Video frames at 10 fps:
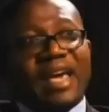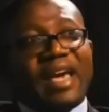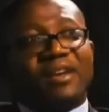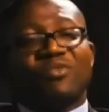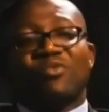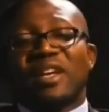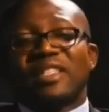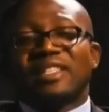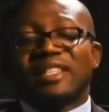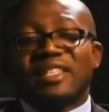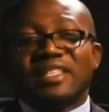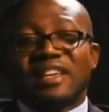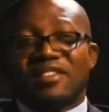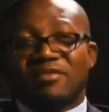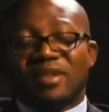And once these
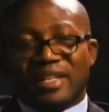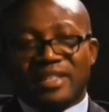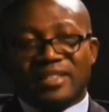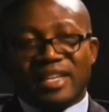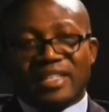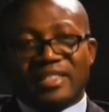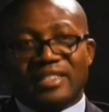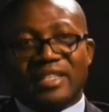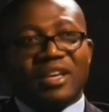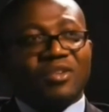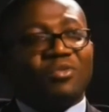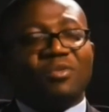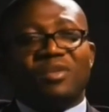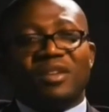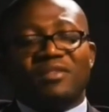have been addressed, we
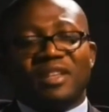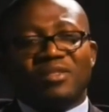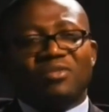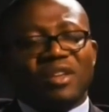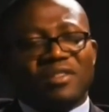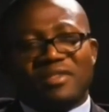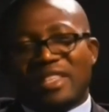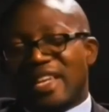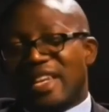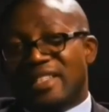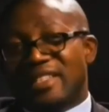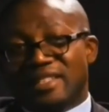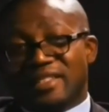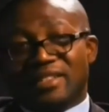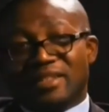believe that we'll have the necessary